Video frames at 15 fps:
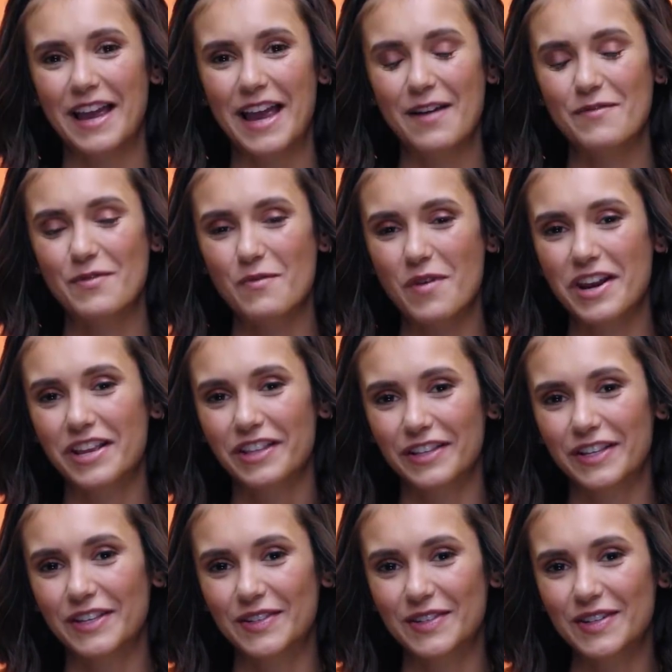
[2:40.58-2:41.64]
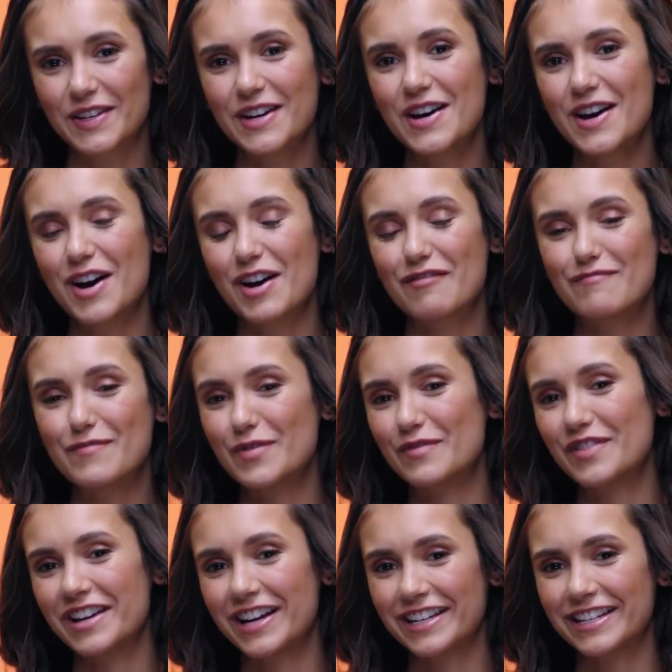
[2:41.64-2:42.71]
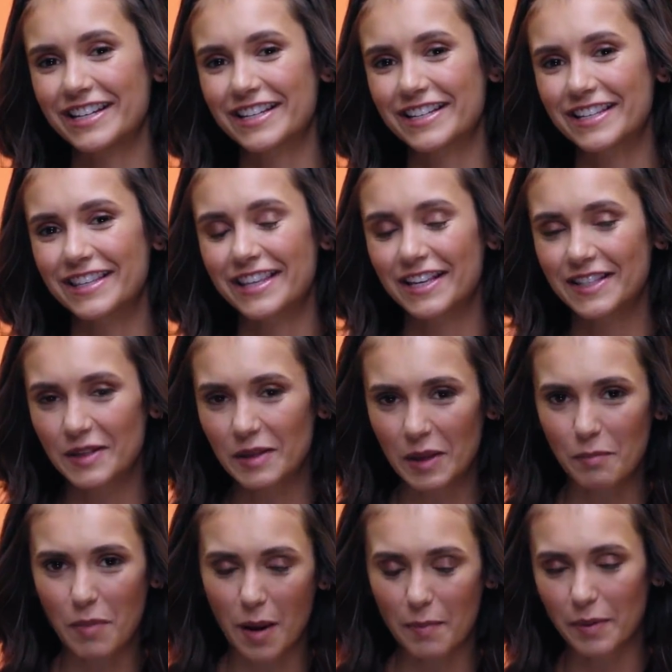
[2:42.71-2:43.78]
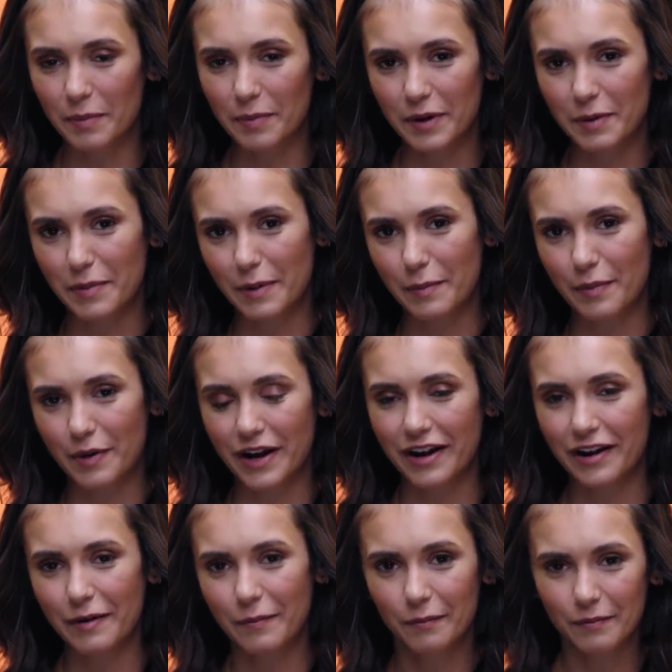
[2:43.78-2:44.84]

I have a running list of movie ideas and things that like pop up into my brain, and